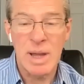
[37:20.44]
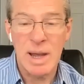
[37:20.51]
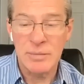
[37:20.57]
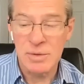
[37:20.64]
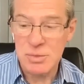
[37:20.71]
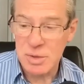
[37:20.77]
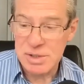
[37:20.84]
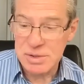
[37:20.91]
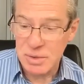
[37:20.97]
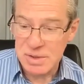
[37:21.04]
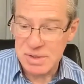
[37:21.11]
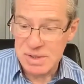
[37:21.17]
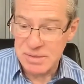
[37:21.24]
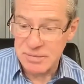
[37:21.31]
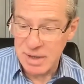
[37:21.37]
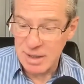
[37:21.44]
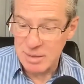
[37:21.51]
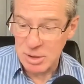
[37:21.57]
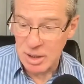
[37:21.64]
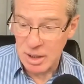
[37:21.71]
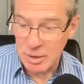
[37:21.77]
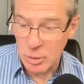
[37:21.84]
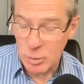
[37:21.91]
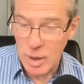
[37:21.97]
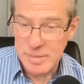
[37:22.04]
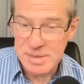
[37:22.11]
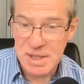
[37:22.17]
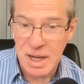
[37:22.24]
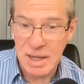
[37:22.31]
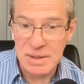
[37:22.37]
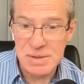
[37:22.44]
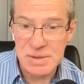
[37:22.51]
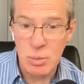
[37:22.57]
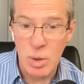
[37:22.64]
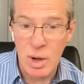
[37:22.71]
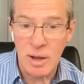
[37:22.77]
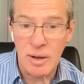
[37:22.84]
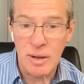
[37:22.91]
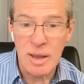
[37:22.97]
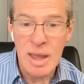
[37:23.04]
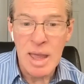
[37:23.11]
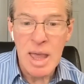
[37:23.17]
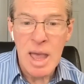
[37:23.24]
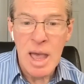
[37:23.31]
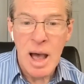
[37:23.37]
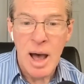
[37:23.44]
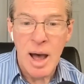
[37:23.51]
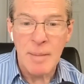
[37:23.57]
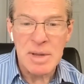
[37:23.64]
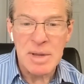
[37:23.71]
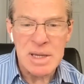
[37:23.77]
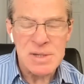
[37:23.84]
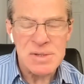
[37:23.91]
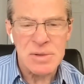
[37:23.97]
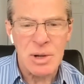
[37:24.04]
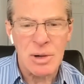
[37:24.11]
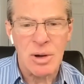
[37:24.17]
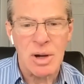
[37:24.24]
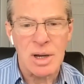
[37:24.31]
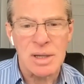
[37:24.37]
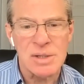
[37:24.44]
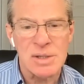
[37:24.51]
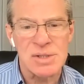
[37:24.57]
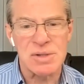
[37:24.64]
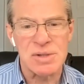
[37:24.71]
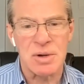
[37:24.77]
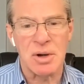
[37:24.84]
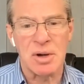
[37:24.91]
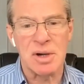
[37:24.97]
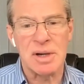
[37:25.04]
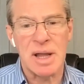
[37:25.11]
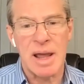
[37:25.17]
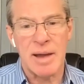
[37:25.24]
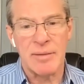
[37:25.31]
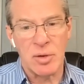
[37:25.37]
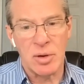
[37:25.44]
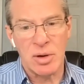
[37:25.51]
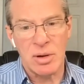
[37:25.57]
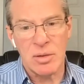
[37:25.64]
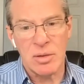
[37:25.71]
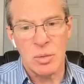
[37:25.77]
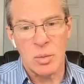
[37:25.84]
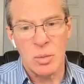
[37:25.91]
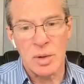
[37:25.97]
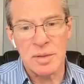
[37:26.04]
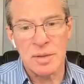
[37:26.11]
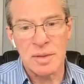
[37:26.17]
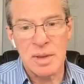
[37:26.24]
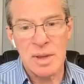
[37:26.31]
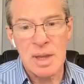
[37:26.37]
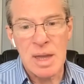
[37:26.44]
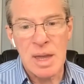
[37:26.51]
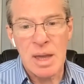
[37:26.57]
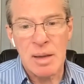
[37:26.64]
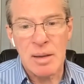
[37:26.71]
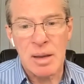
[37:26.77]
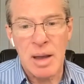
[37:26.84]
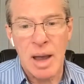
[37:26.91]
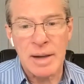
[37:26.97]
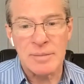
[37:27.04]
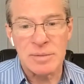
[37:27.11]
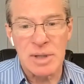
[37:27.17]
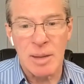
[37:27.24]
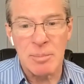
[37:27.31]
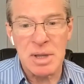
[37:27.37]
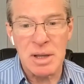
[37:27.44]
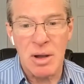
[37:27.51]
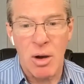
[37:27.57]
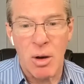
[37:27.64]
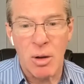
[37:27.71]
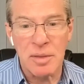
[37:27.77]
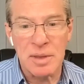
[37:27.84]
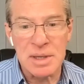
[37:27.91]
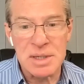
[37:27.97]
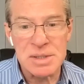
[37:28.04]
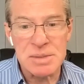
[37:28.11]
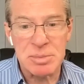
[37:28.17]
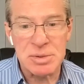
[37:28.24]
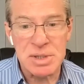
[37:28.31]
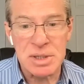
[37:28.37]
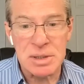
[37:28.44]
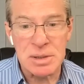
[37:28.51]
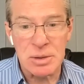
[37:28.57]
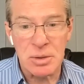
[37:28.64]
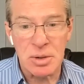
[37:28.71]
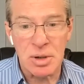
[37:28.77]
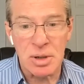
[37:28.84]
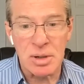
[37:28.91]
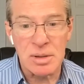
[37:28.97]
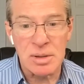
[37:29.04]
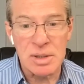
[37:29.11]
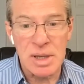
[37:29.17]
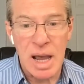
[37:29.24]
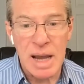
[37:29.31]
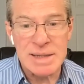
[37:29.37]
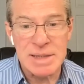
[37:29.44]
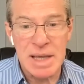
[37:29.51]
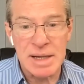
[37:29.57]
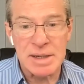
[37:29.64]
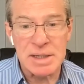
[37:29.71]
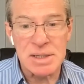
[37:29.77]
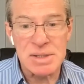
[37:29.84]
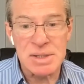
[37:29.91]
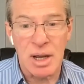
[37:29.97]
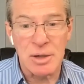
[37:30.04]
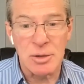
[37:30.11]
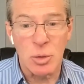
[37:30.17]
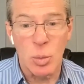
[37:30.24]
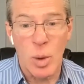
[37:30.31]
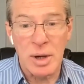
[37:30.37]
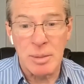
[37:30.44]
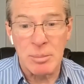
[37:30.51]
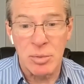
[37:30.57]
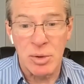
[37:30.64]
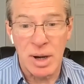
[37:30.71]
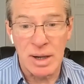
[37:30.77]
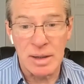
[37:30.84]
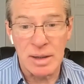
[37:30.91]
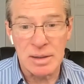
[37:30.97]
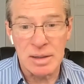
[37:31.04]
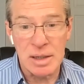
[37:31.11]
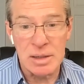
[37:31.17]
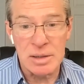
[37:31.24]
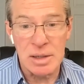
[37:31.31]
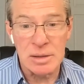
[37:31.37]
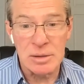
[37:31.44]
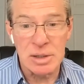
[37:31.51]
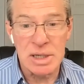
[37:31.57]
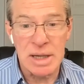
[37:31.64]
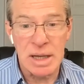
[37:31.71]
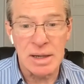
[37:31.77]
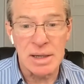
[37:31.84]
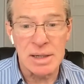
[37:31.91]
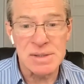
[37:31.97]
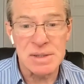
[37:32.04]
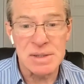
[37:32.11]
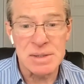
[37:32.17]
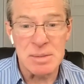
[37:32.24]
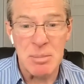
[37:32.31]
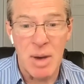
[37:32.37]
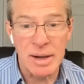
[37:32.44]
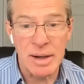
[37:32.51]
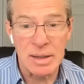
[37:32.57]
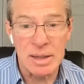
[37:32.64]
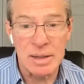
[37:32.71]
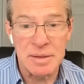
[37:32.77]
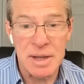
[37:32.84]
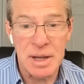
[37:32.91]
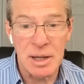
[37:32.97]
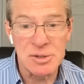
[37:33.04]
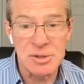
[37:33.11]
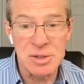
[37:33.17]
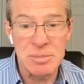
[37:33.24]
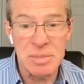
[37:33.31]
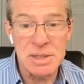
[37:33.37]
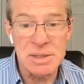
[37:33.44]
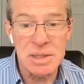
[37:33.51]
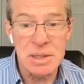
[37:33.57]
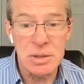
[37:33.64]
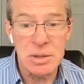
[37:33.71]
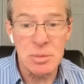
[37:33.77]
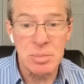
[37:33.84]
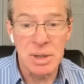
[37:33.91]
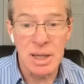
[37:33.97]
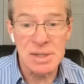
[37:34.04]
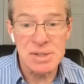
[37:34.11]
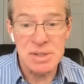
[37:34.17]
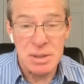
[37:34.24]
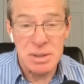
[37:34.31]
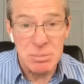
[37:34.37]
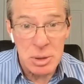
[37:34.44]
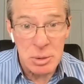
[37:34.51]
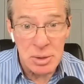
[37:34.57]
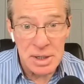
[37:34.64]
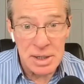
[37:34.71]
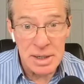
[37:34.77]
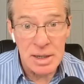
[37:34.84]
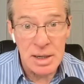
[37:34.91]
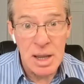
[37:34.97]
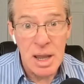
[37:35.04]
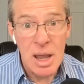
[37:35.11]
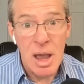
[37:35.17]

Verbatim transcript: have those resources available on our website as well. Um, is there a concern ever with kind of lumping all these particular identities under one umbrella and looking at it as, as a monolith, the LGBTQ plus community.